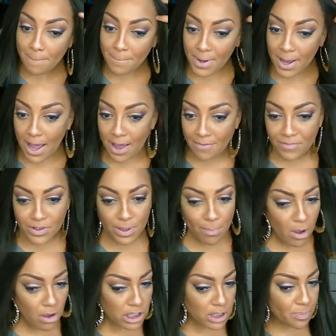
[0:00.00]
But for
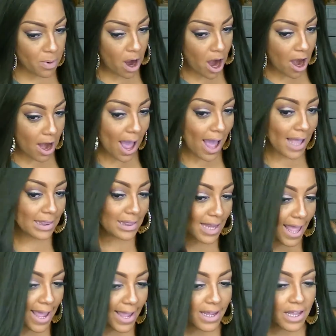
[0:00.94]
the most part, I
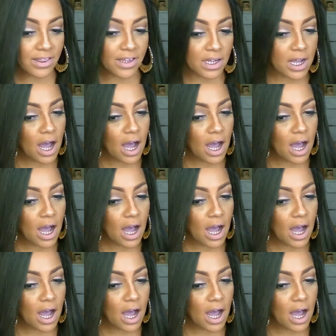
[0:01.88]
like the